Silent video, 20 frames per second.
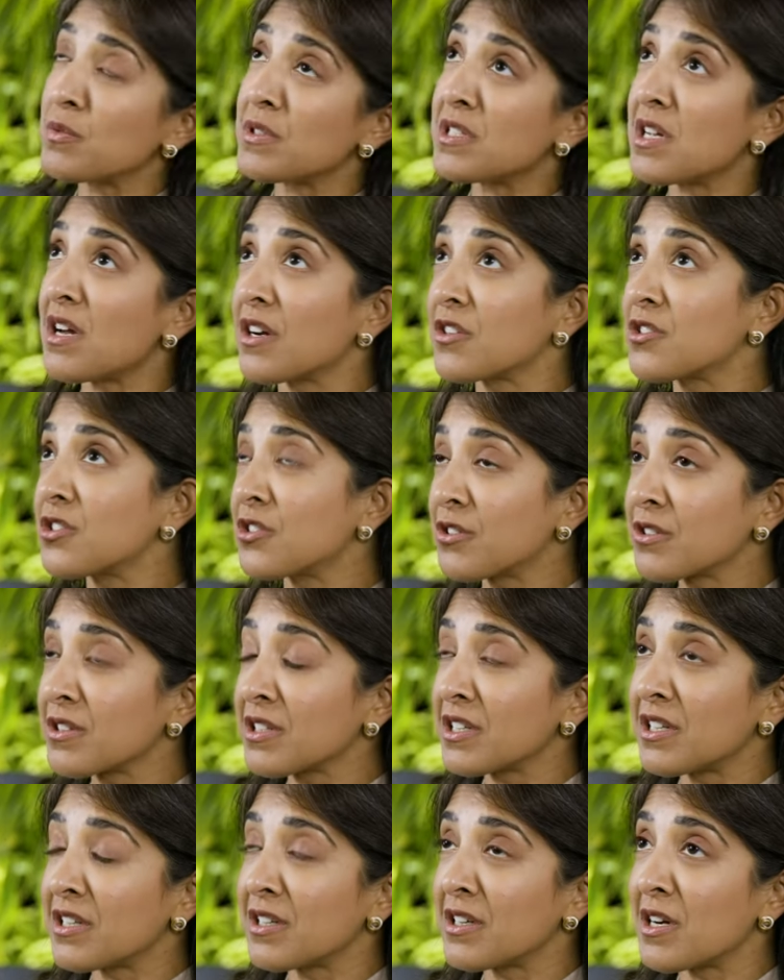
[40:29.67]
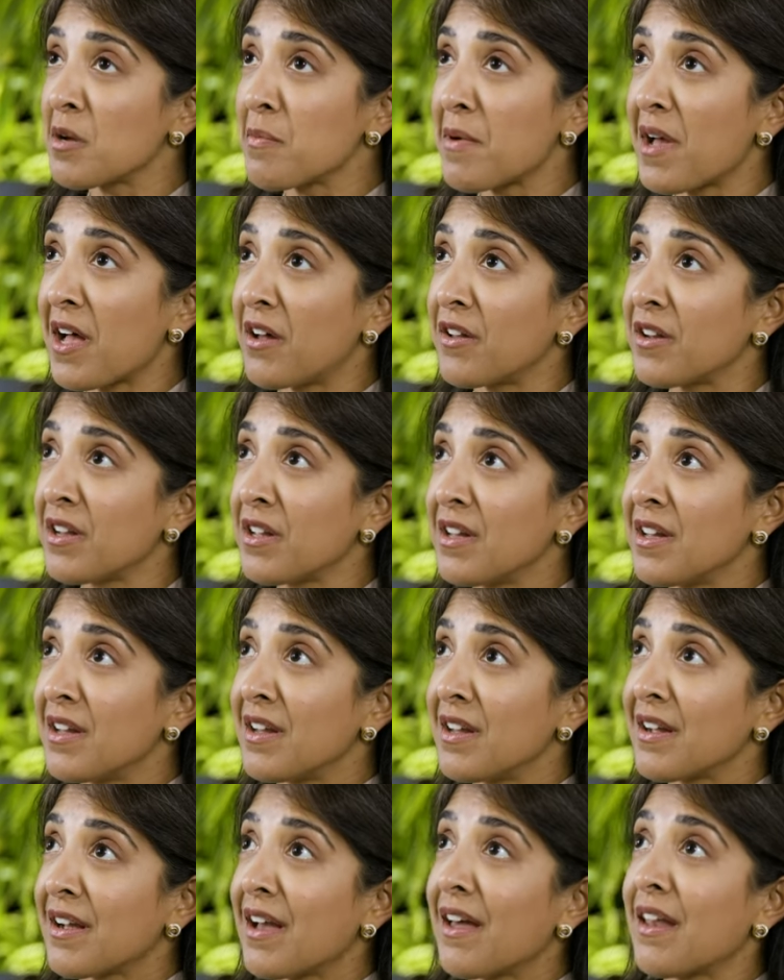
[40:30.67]
We talked earlier about
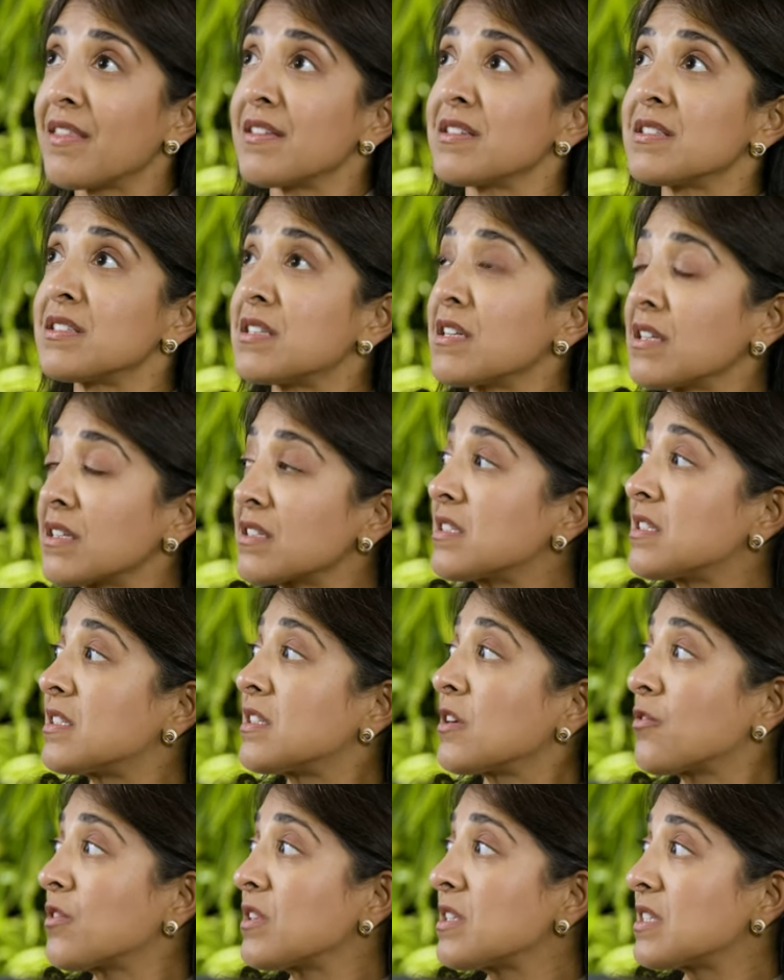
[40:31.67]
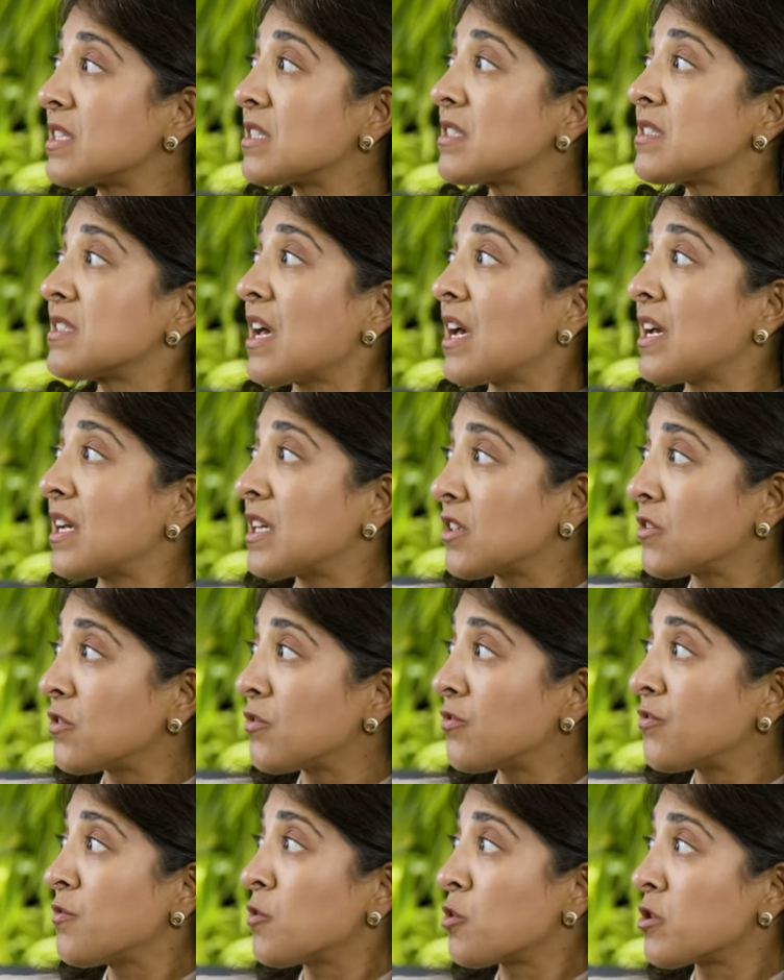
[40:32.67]
kind of the six different societal
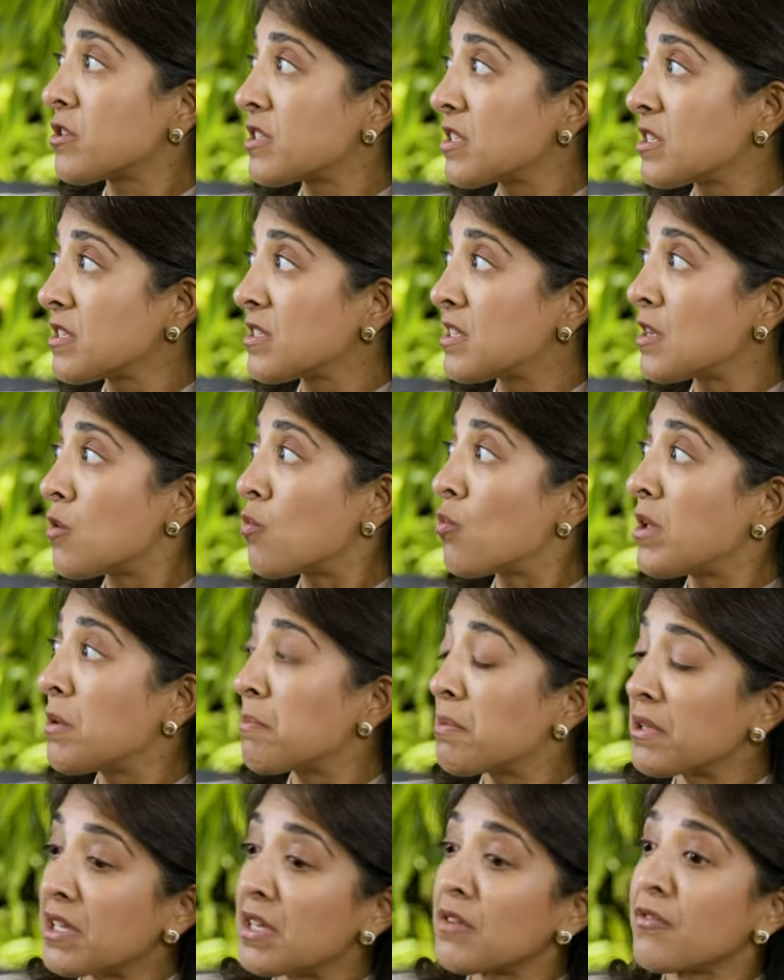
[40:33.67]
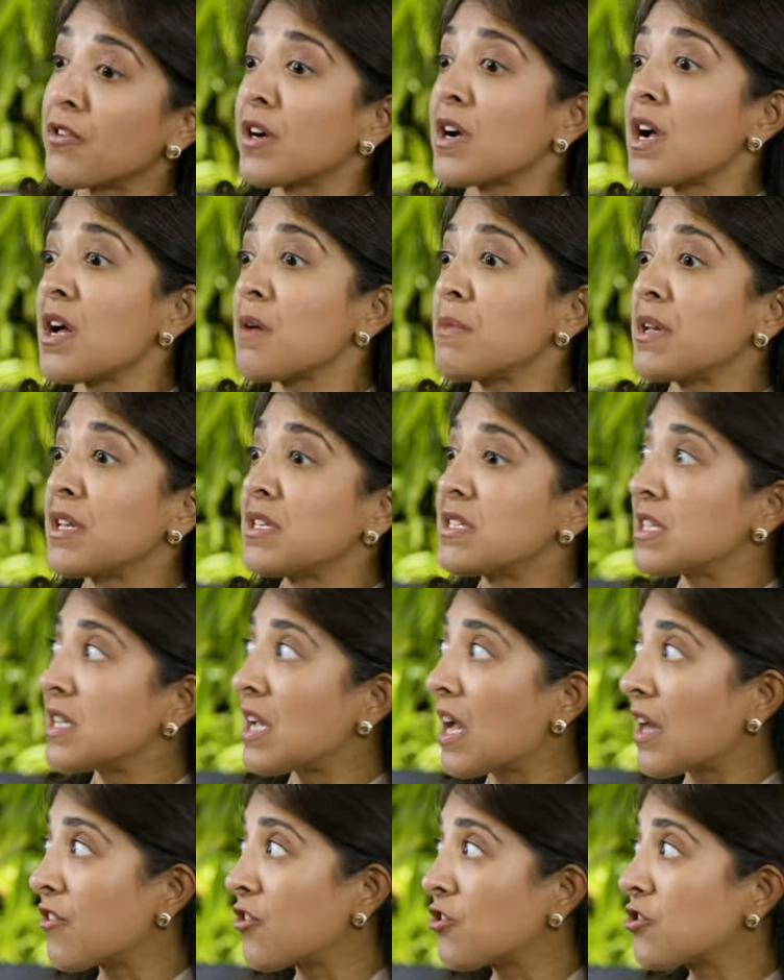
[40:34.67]
forces that we believe are coming
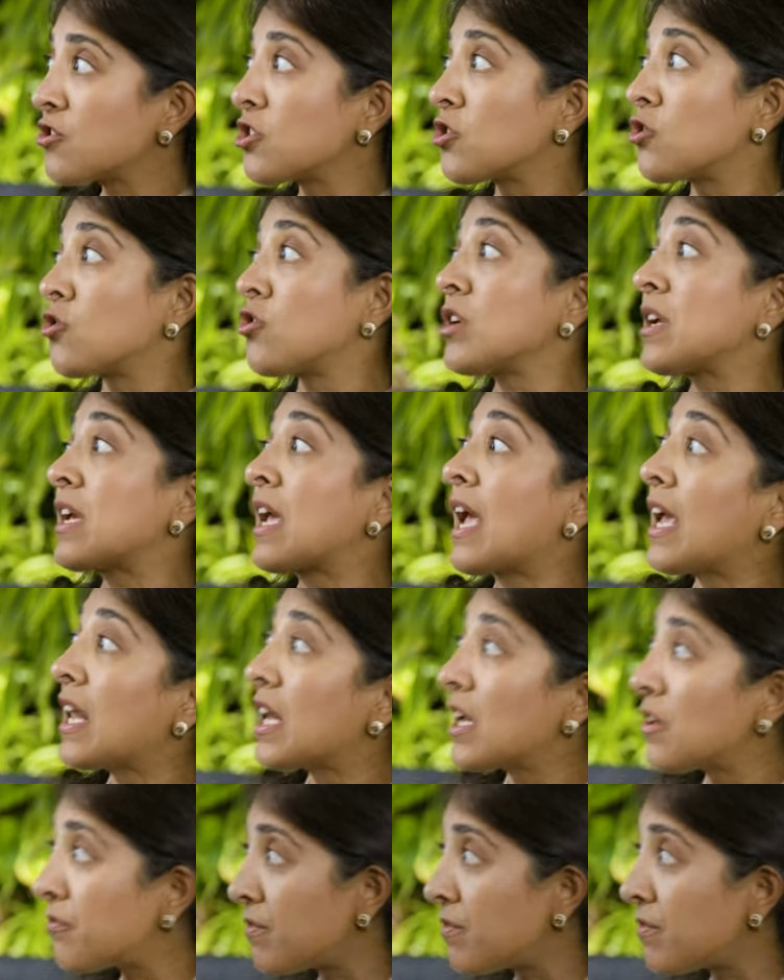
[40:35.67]
together to create a